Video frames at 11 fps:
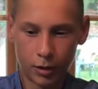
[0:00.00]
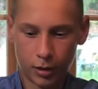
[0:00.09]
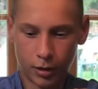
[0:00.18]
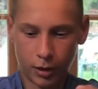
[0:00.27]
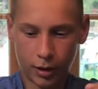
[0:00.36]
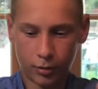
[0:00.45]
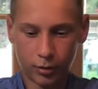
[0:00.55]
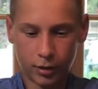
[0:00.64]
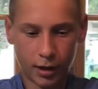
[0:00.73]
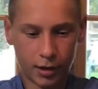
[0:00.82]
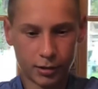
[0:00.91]
Now you
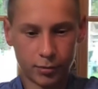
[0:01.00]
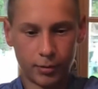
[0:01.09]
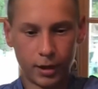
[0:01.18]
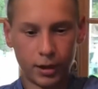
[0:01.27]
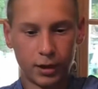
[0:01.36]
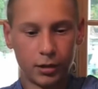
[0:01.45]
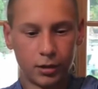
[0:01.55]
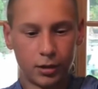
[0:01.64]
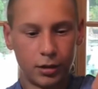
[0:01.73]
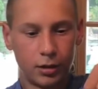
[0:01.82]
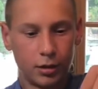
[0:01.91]
guys are ready
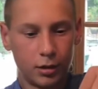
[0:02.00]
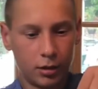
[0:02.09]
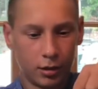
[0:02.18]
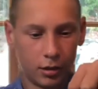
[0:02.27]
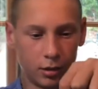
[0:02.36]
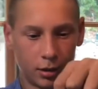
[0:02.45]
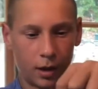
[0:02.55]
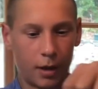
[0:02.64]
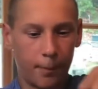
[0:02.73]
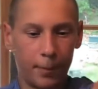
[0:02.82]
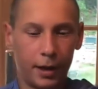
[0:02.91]
to
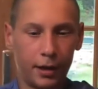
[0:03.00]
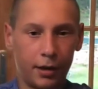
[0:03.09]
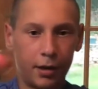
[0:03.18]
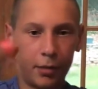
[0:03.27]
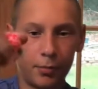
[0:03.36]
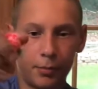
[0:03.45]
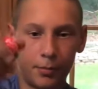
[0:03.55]
get baited up.